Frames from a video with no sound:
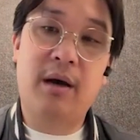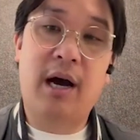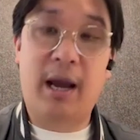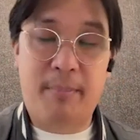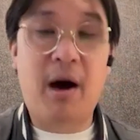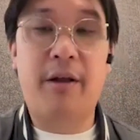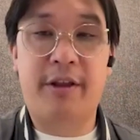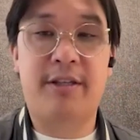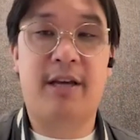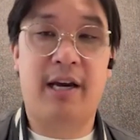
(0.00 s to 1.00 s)

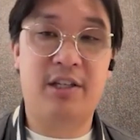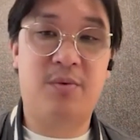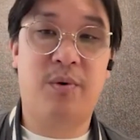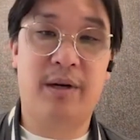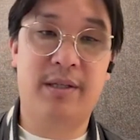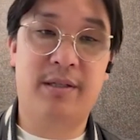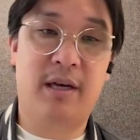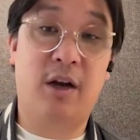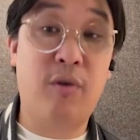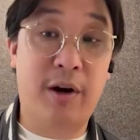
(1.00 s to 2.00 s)
hypothesized was
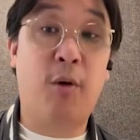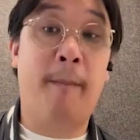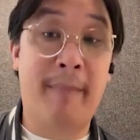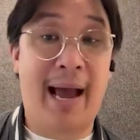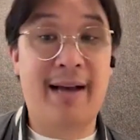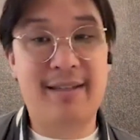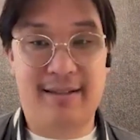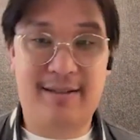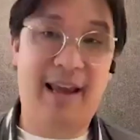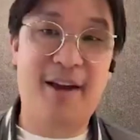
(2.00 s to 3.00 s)
a critical mass
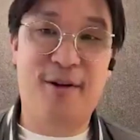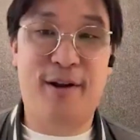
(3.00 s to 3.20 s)
and scale